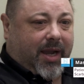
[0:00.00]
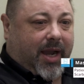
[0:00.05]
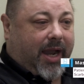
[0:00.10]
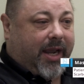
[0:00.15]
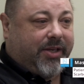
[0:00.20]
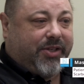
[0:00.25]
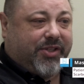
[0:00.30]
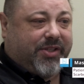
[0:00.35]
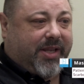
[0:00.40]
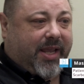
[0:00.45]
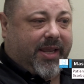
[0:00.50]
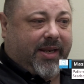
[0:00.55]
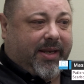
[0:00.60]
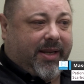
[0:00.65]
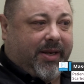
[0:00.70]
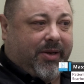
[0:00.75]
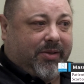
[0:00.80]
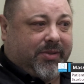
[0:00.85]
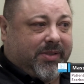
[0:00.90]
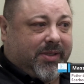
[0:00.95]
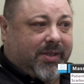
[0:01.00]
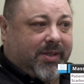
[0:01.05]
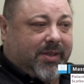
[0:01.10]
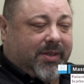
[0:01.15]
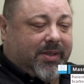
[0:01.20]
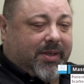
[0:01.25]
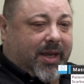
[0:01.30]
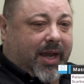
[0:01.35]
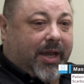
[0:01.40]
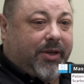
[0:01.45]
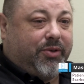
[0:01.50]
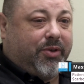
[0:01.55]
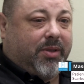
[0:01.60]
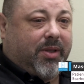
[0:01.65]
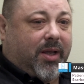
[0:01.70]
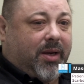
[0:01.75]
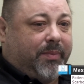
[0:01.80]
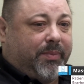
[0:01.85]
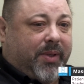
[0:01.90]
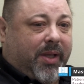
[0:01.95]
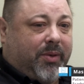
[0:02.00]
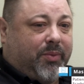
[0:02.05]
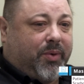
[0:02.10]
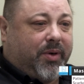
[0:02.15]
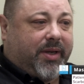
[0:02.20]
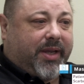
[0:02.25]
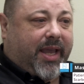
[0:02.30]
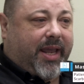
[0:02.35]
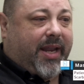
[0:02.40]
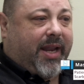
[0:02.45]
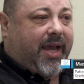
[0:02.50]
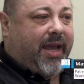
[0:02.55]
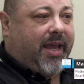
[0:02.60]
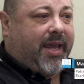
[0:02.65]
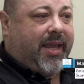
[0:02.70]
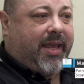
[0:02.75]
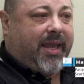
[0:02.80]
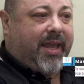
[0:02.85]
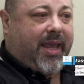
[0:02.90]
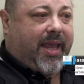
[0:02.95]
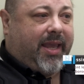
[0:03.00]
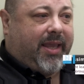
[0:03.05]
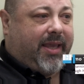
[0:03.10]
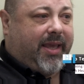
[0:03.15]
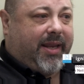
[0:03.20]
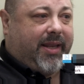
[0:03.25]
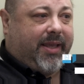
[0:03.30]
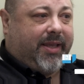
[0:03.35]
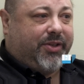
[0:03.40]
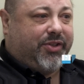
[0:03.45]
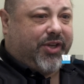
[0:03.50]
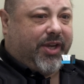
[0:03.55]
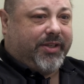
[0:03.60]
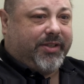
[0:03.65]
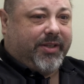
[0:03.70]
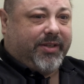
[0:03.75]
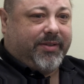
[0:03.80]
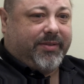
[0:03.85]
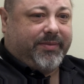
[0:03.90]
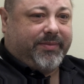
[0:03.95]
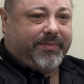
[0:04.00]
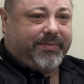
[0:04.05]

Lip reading: I just hate needles. I do a lot of blood work and I hate getting injected.